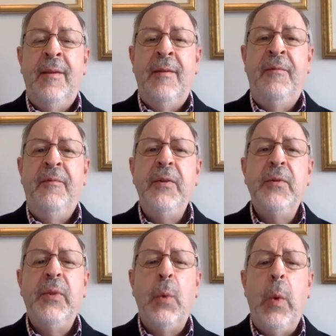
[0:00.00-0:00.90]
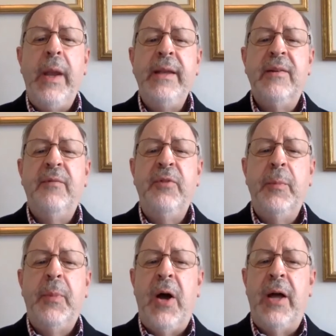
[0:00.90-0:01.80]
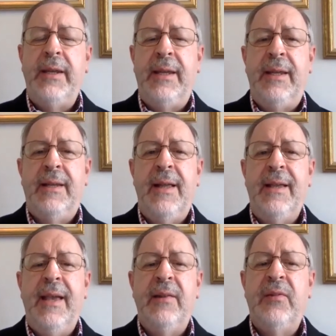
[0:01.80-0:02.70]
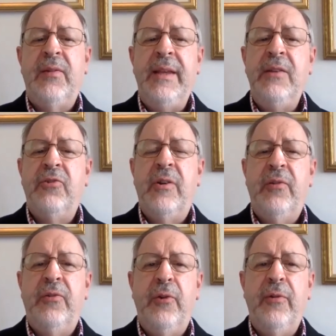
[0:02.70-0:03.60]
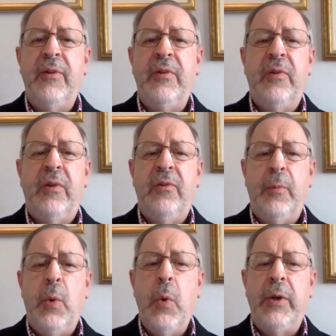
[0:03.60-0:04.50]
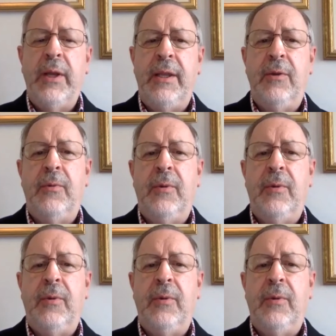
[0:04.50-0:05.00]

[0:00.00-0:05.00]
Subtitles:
Feel the weight of your body against each surface supporting you.